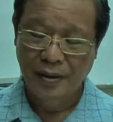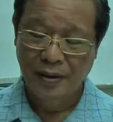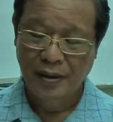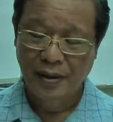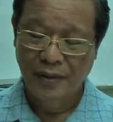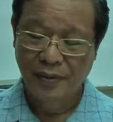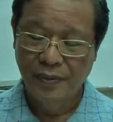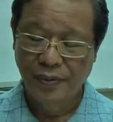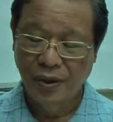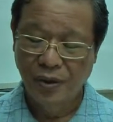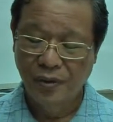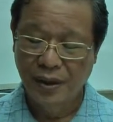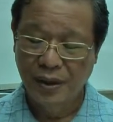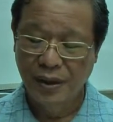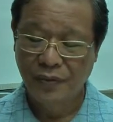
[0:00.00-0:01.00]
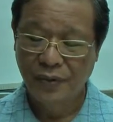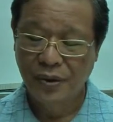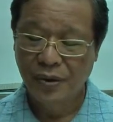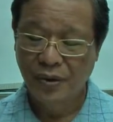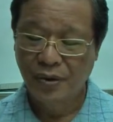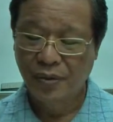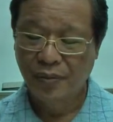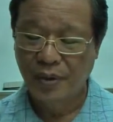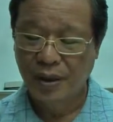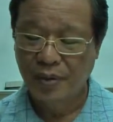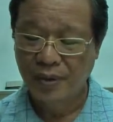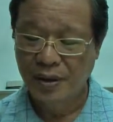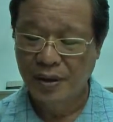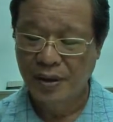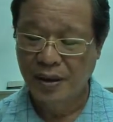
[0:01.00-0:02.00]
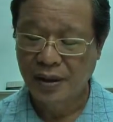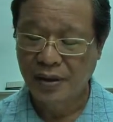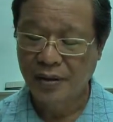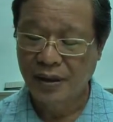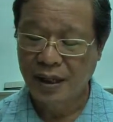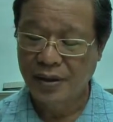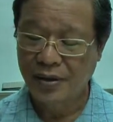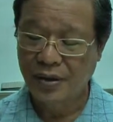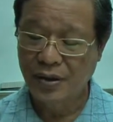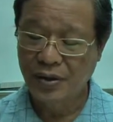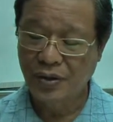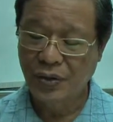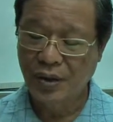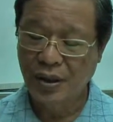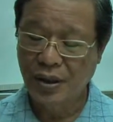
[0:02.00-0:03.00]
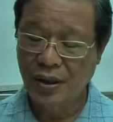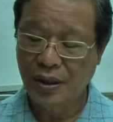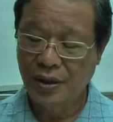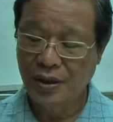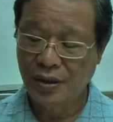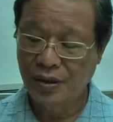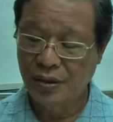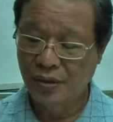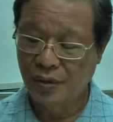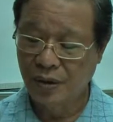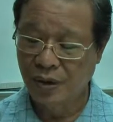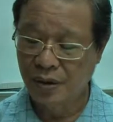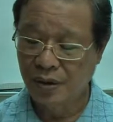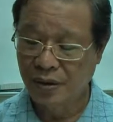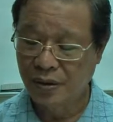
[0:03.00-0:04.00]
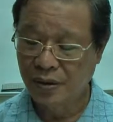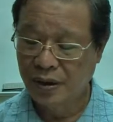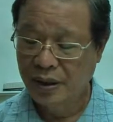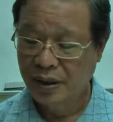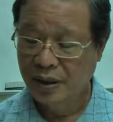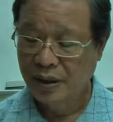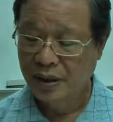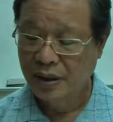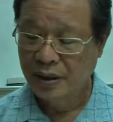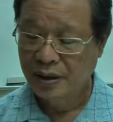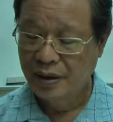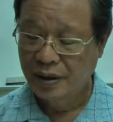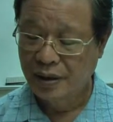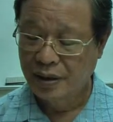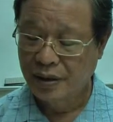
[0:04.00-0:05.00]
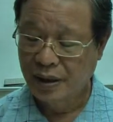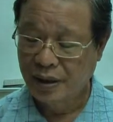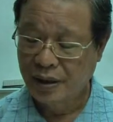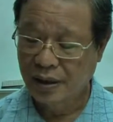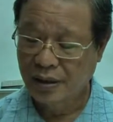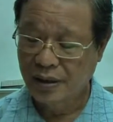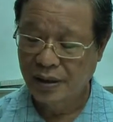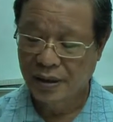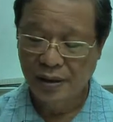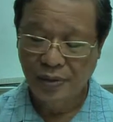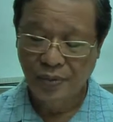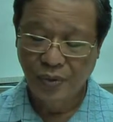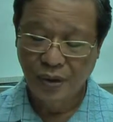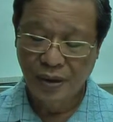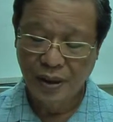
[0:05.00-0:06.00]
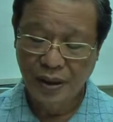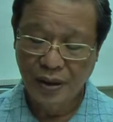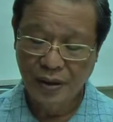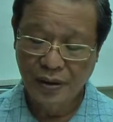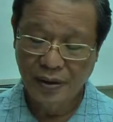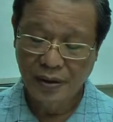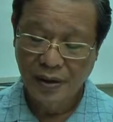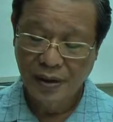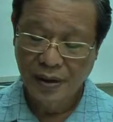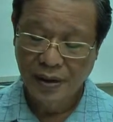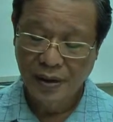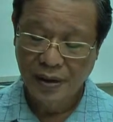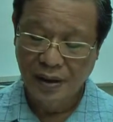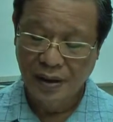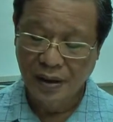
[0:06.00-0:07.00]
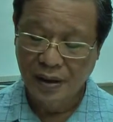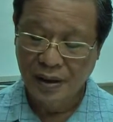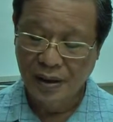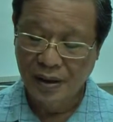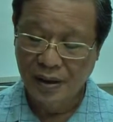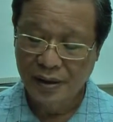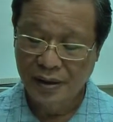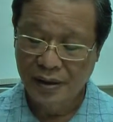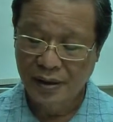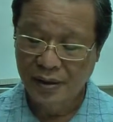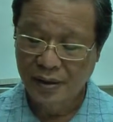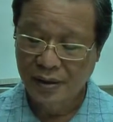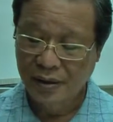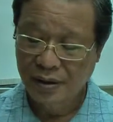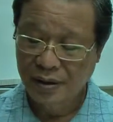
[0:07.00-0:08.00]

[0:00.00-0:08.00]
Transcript: 11.1, even so, Brahmin, there arises here in the world the Tathagata, the Buddha, an Arahat.